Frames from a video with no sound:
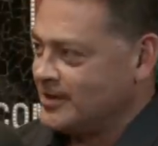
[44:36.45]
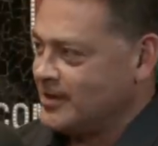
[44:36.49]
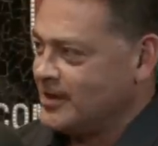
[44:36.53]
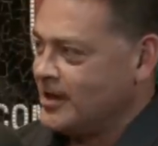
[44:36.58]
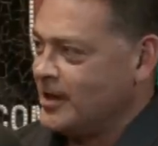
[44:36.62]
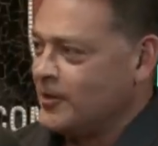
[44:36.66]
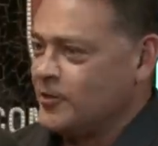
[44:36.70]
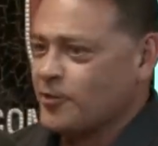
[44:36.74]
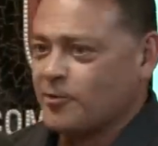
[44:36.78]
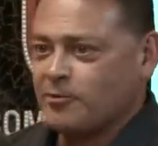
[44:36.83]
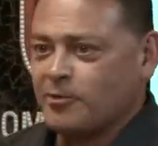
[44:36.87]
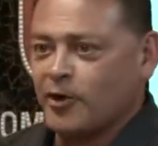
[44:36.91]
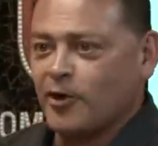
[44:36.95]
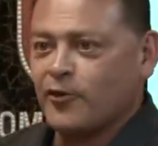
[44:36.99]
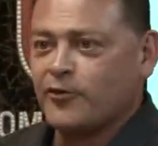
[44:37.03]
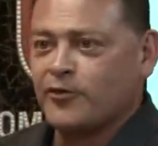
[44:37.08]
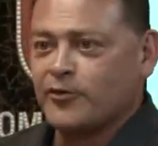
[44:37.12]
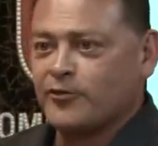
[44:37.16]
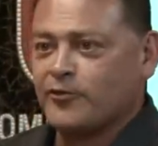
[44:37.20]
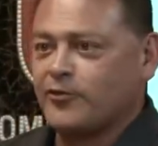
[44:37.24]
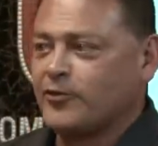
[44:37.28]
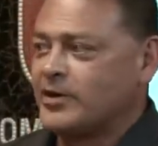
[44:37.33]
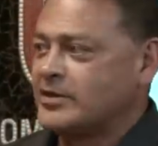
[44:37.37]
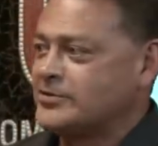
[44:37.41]
And they're both
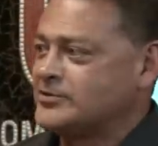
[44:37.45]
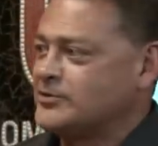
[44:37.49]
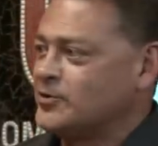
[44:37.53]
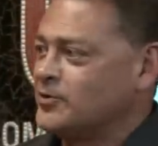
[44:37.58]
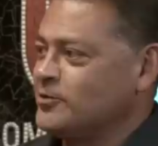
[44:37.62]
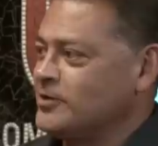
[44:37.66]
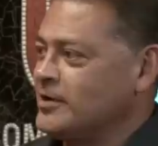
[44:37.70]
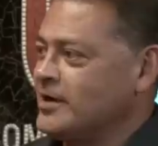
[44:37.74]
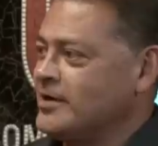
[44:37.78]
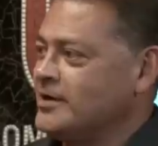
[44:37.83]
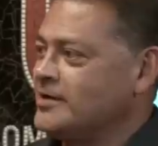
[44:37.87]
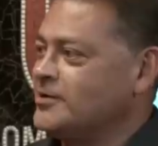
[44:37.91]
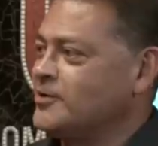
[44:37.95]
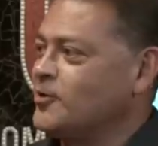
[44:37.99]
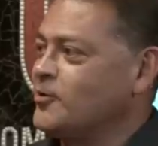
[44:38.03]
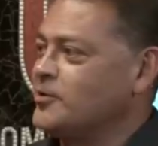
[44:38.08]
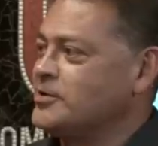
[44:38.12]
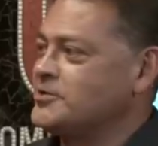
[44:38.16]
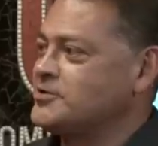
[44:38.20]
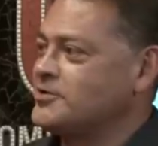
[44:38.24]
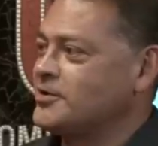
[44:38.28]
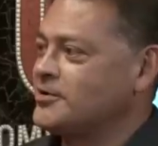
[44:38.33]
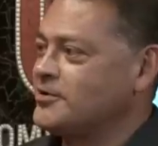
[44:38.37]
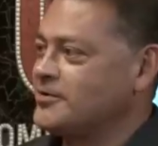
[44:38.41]
from Fresno, and they didn't know
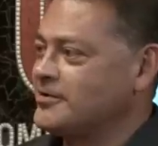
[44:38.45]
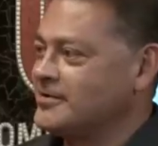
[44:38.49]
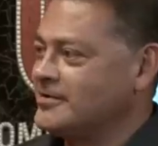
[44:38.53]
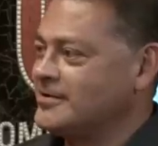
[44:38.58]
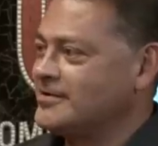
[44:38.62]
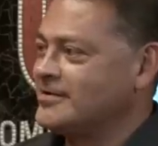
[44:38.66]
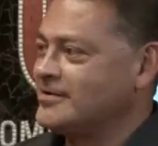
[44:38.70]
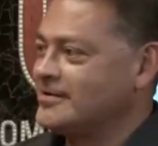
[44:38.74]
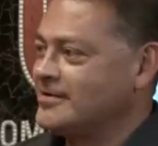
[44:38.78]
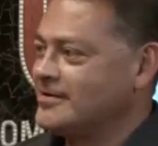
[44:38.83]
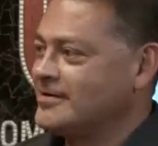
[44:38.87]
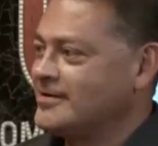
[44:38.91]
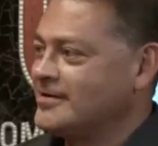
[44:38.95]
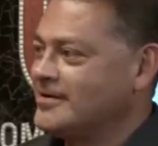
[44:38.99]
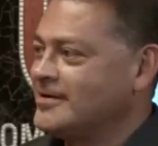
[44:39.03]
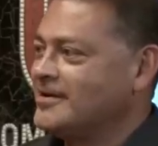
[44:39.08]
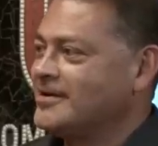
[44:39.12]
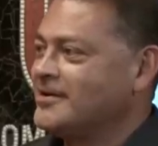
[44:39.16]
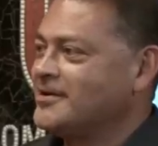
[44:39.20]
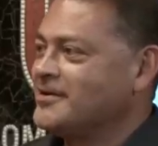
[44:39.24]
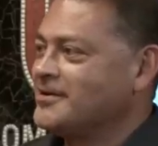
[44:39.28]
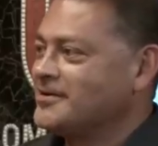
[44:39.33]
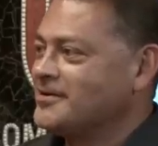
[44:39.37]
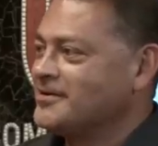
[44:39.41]
each other.
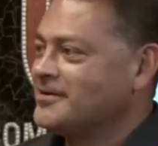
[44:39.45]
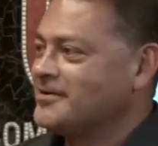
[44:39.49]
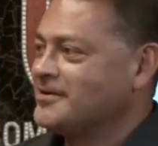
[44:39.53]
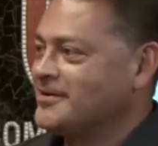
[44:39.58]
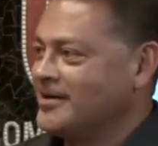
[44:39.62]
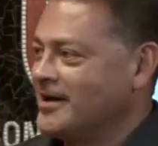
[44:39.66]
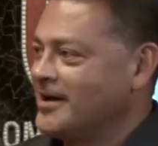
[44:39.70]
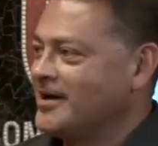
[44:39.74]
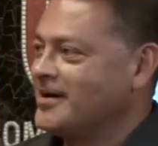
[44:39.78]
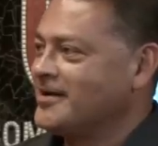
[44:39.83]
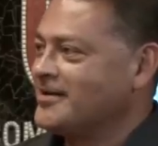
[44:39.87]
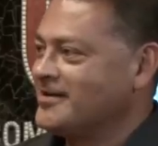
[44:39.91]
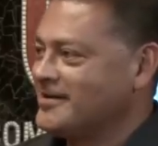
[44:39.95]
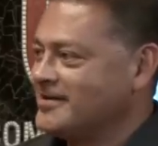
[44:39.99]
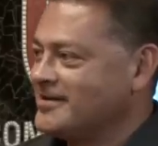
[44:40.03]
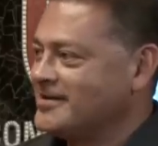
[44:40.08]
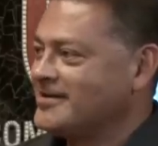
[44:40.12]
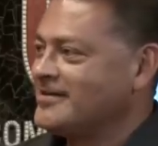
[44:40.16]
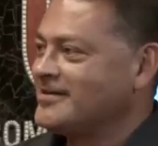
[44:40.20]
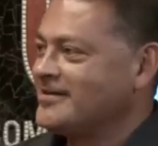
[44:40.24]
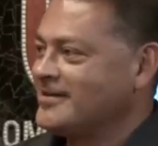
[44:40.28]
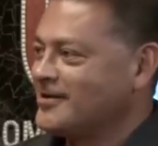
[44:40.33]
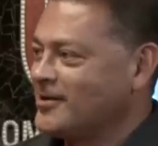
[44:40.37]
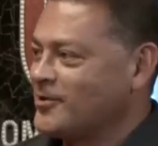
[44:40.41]
Wow. Yeah.
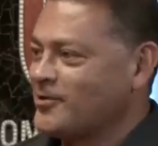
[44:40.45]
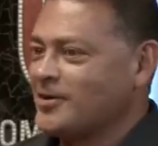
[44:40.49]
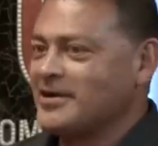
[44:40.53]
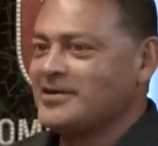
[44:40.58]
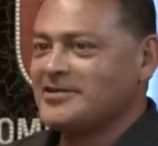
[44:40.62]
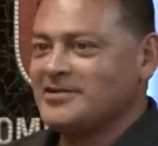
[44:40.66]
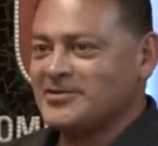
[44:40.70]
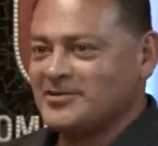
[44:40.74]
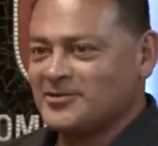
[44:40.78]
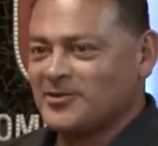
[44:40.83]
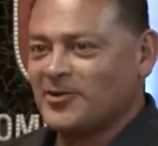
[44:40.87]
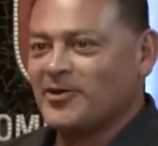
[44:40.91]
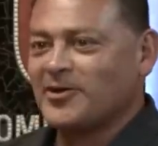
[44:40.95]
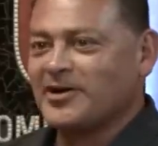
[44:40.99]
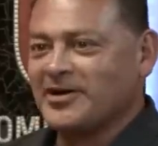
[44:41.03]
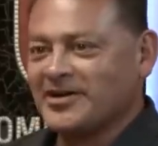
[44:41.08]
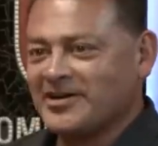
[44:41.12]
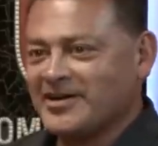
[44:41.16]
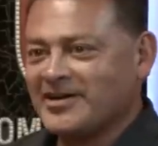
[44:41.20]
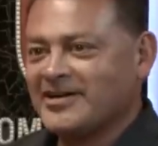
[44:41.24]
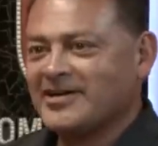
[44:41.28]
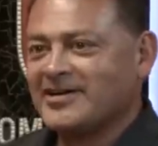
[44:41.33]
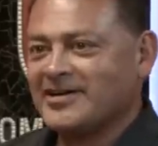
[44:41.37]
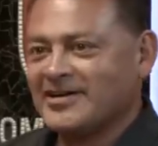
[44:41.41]
Wow. Crazy story. That's
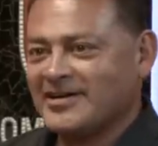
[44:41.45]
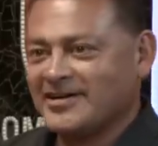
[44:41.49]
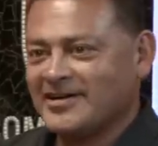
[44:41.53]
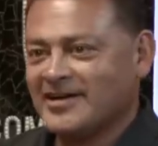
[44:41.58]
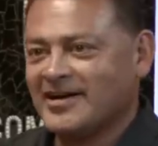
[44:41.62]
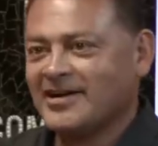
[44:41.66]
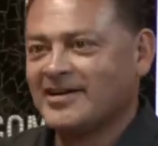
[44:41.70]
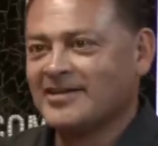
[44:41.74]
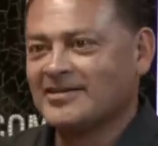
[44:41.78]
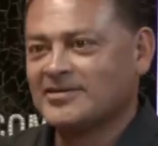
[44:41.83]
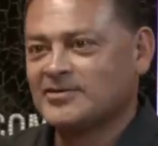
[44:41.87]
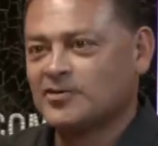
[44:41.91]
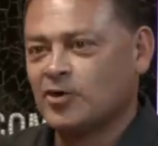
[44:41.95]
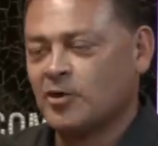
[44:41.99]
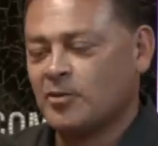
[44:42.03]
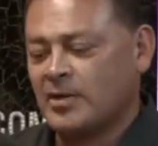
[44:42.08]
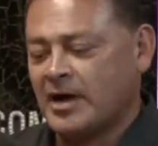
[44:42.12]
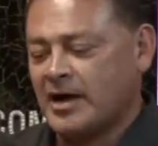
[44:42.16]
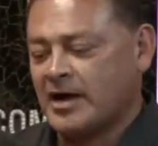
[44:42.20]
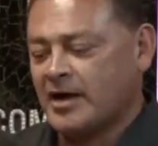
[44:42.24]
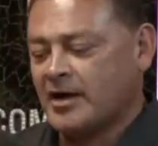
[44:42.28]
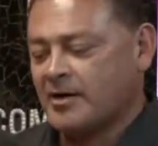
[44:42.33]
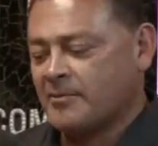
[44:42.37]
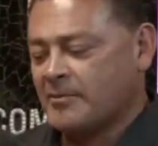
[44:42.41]
amazing. Yeah. So
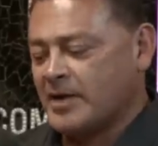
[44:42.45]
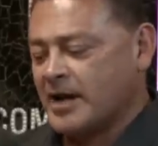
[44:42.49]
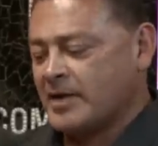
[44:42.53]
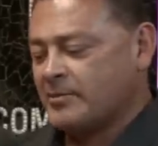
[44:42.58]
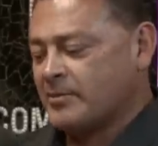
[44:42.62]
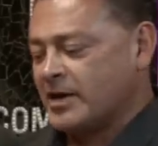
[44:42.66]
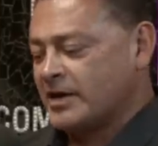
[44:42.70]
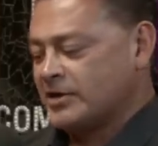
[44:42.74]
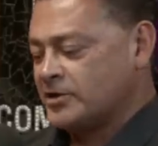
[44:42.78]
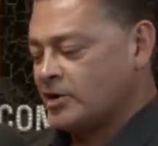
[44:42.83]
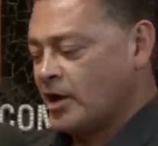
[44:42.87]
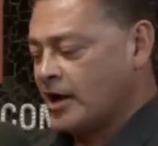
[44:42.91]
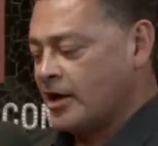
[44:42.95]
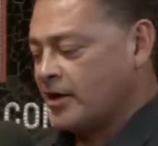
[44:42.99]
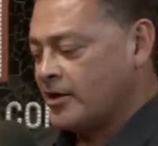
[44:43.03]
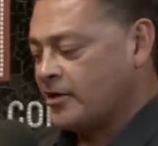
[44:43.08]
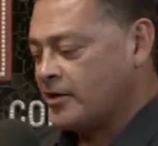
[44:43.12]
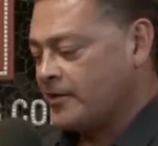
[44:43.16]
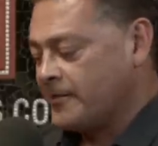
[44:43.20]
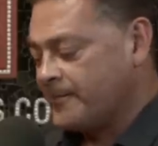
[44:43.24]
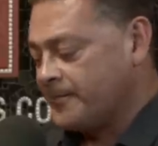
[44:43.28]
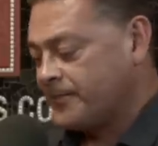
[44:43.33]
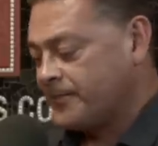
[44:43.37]
my daughter